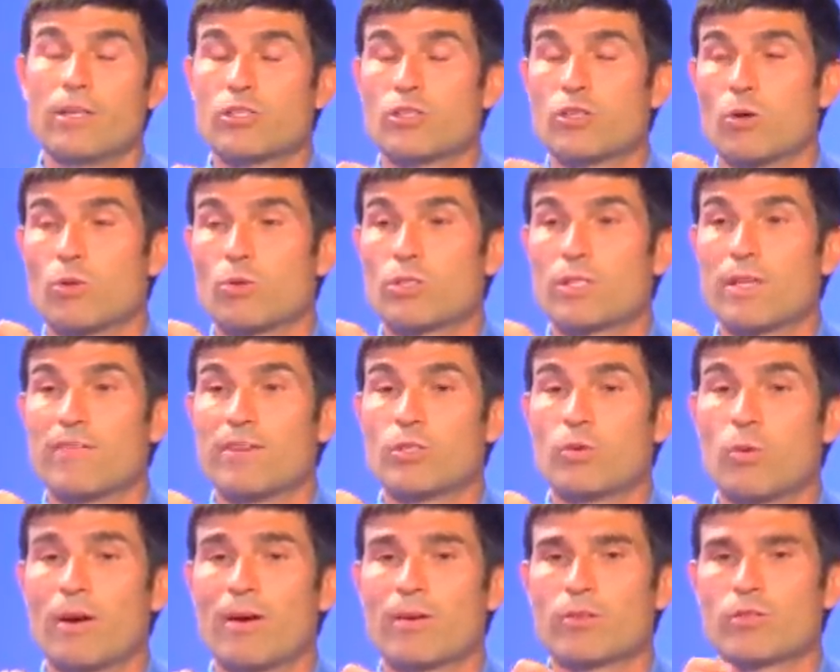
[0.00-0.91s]
so
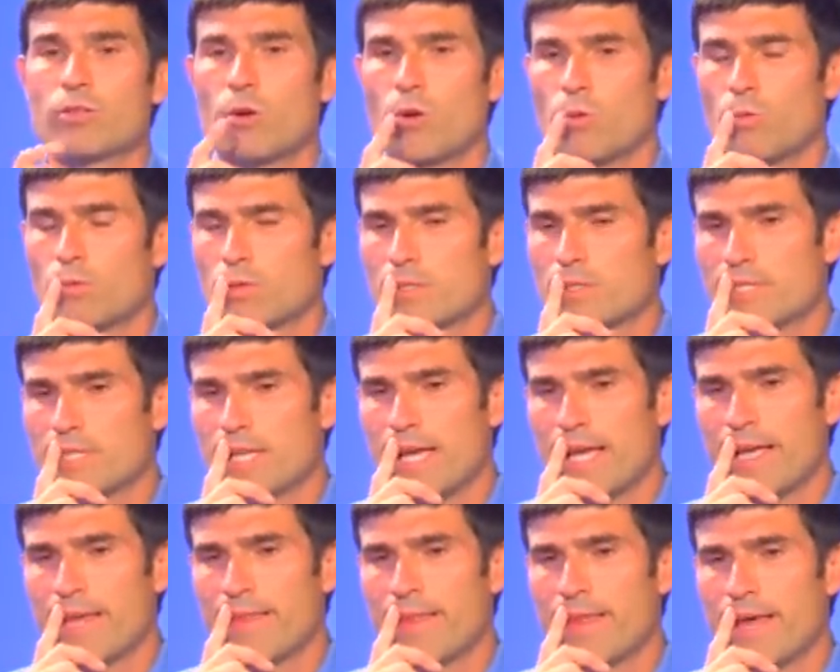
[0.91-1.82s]
72 hours. So
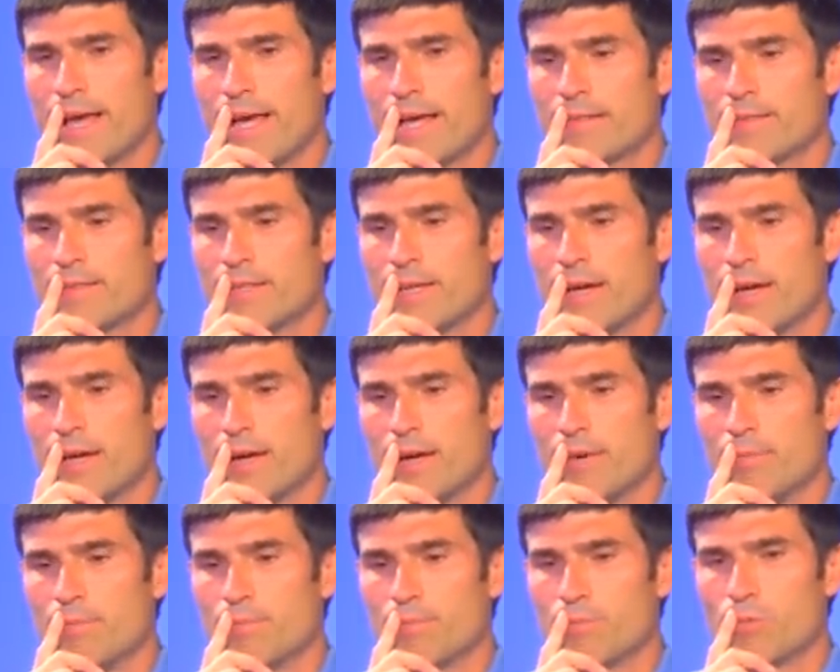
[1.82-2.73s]
say that
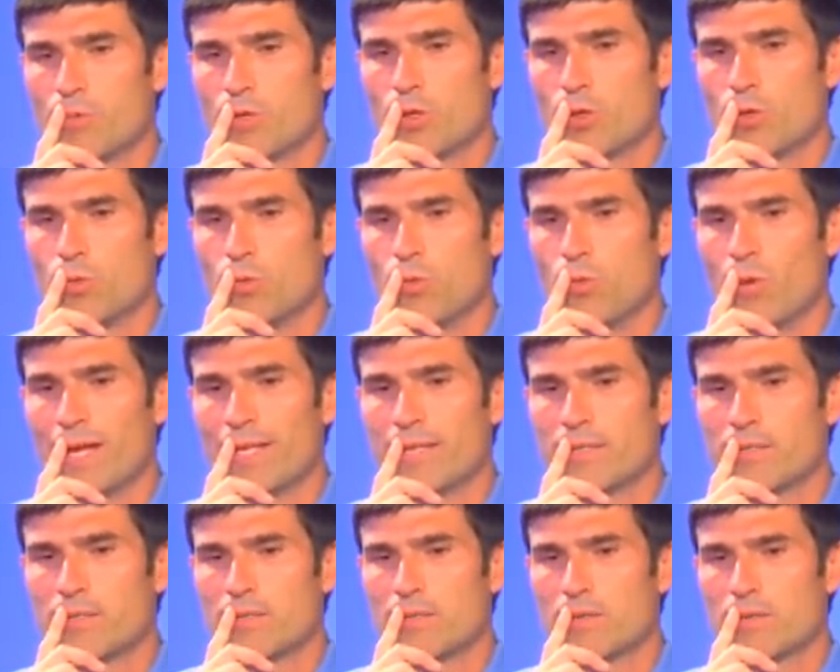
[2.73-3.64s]
um, you
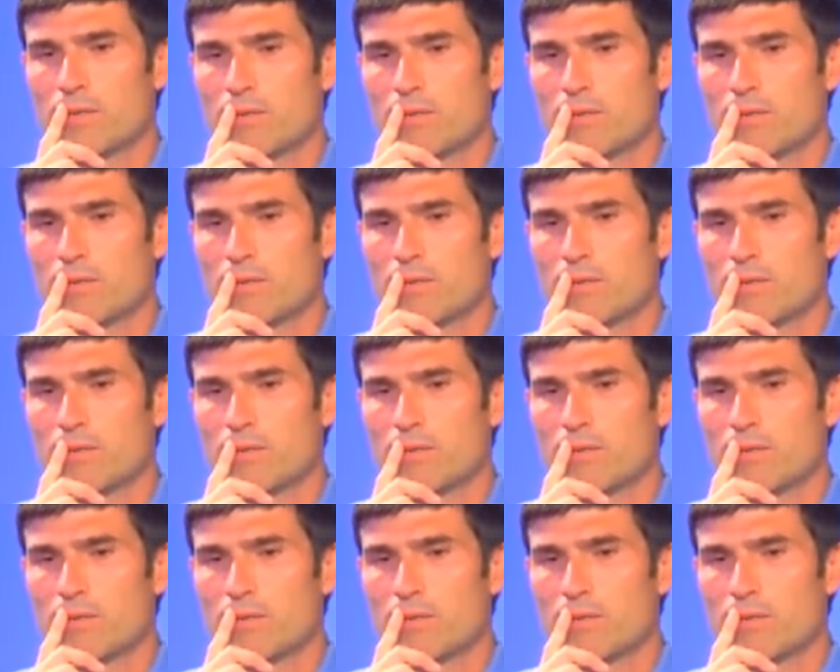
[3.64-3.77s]
went.